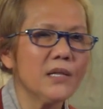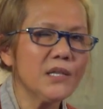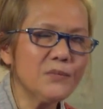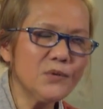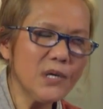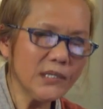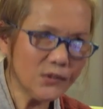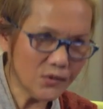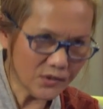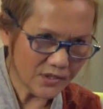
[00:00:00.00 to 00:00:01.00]
The Buddha
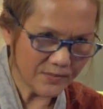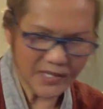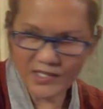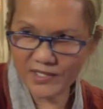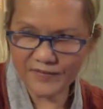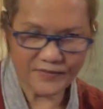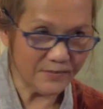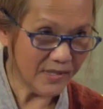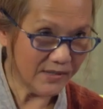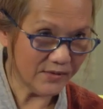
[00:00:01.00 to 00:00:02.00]
taught many
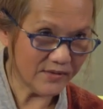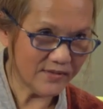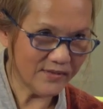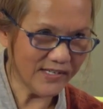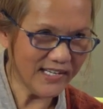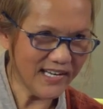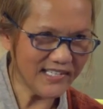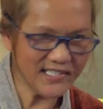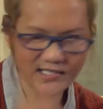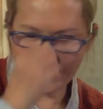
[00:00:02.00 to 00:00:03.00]
different methods, okay,
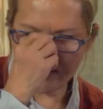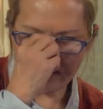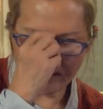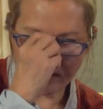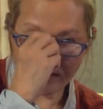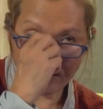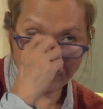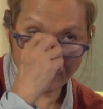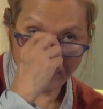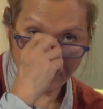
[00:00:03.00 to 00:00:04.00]
as he said,
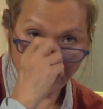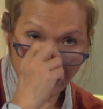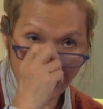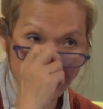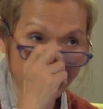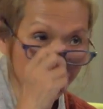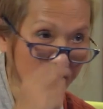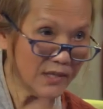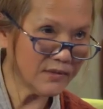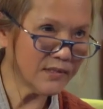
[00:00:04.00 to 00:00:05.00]

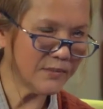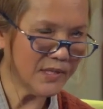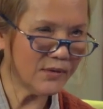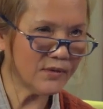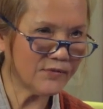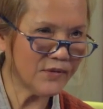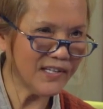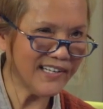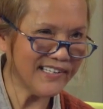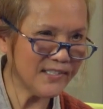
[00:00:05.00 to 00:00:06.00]
84,000 methods for
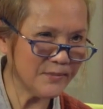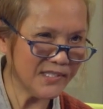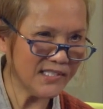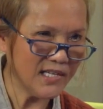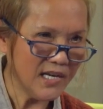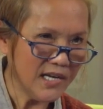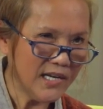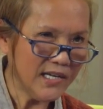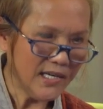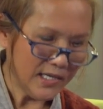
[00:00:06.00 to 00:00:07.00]
enlightenment.
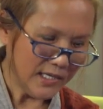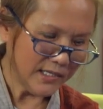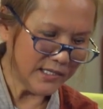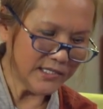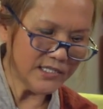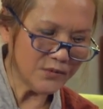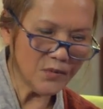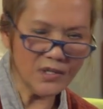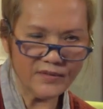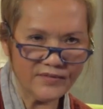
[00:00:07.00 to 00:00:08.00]
This is
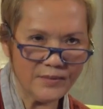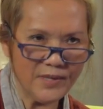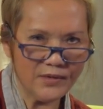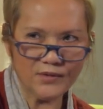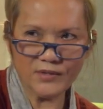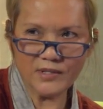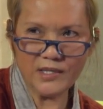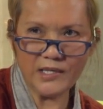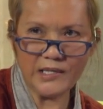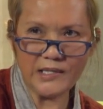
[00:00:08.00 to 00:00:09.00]
one of the methods
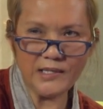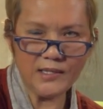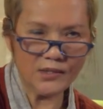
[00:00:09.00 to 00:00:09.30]
he